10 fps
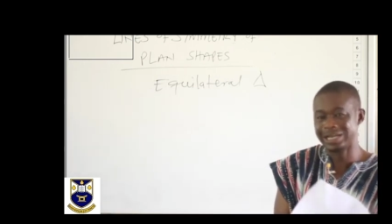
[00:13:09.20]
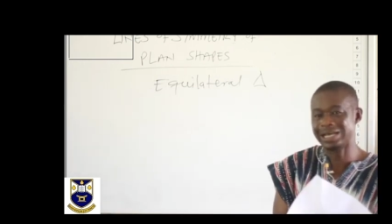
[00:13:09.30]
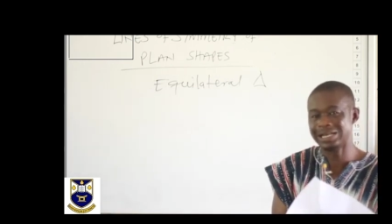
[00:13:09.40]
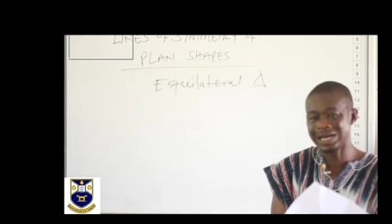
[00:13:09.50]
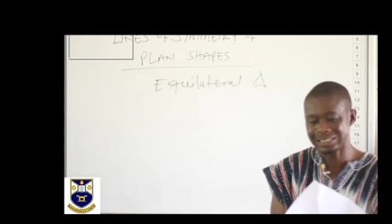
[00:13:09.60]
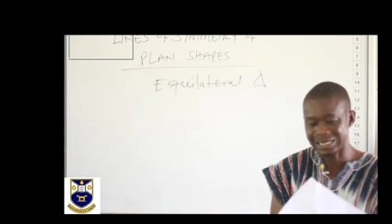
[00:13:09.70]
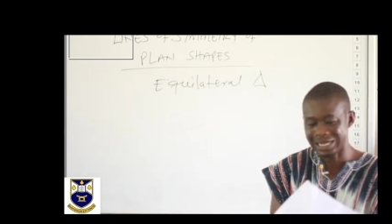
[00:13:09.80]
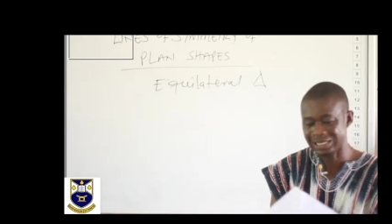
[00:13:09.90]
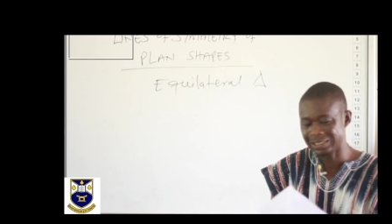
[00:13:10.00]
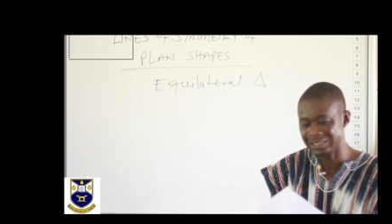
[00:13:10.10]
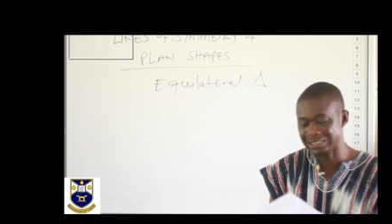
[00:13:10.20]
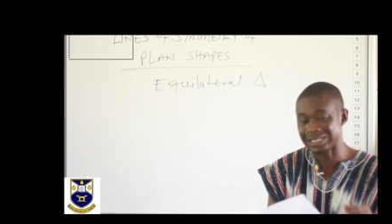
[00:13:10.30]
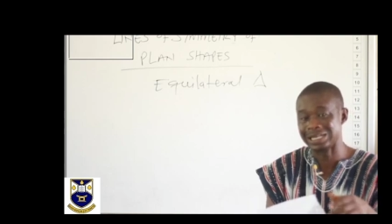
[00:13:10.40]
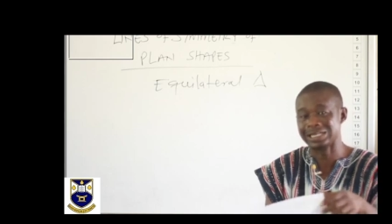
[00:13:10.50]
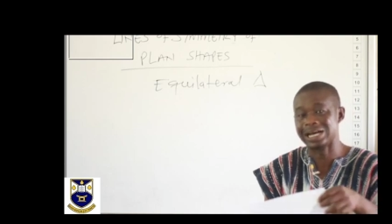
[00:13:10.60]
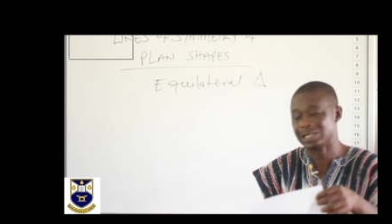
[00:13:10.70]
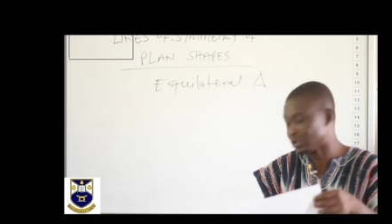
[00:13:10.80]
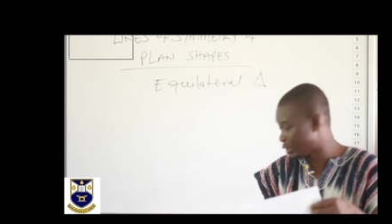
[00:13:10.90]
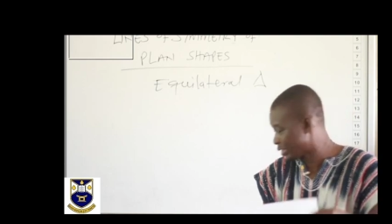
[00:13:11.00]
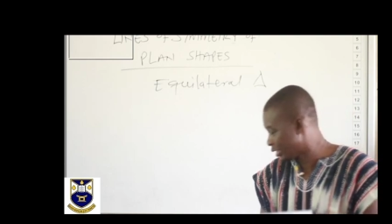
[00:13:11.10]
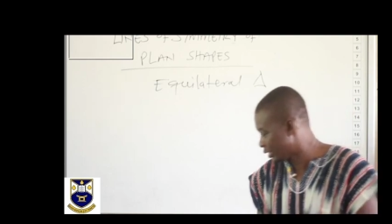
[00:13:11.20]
that triangle is an isosceles